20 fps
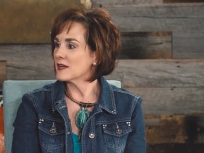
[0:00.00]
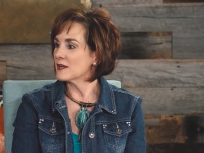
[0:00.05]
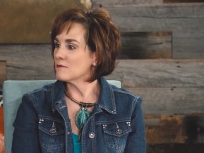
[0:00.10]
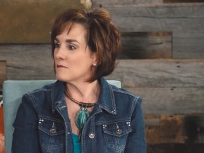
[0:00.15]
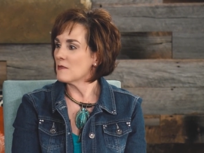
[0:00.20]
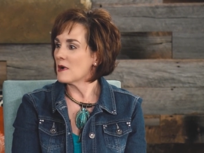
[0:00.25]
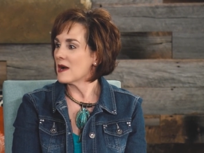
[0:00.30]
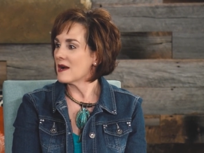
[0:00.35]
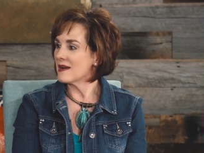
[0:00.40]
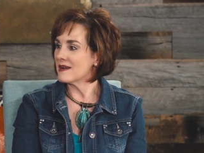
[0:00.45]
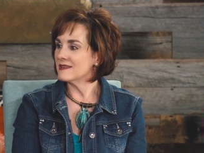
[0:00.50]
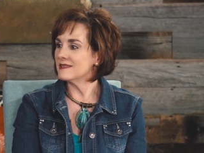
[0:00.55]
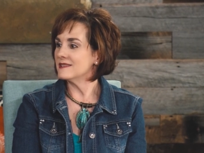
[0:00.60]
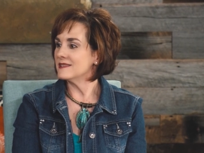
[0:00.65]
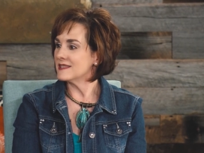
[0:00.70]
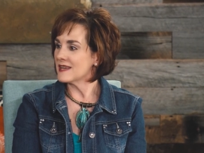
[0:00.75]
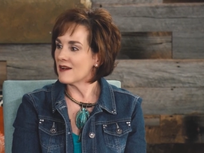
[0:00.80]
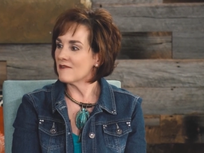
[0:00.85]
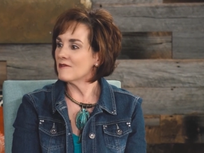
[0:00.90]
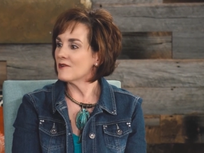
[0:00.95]
my
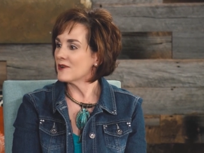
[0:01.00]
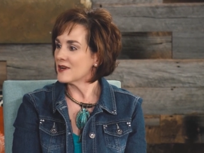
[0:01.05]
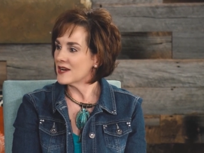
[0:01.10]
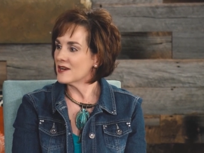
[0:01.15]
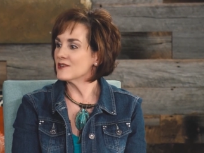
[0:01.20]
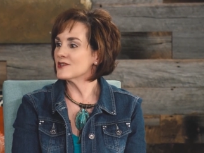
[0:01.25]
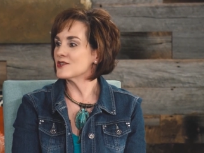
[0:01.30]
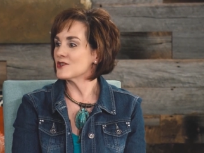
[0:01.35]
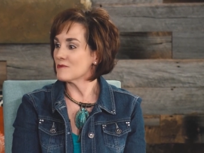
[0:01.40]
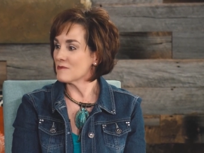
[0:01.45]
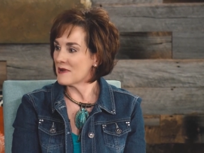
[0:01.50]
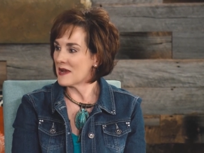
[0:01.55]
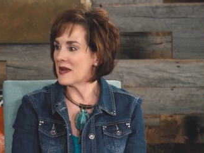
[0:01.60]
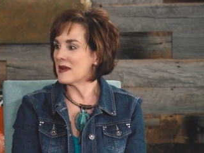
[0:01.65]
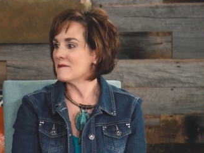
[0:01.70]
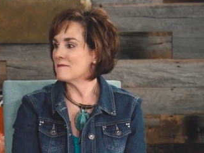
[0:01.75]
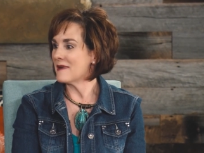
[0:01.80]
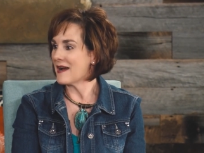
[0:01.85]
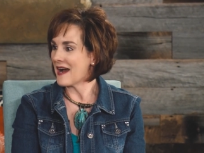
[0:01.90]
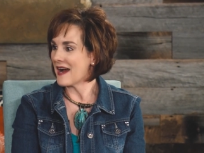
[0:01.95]
devil, here's your
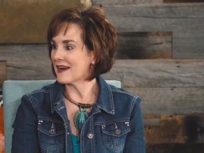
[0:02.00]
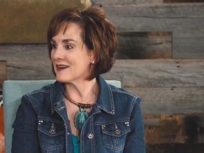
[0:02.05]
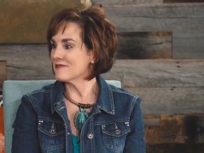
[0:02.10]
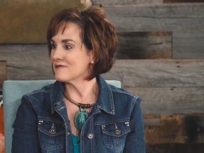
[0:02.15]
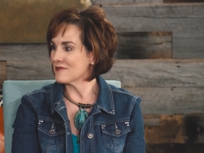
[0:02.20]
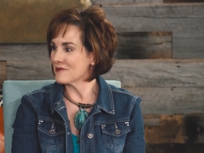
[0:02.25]
payback for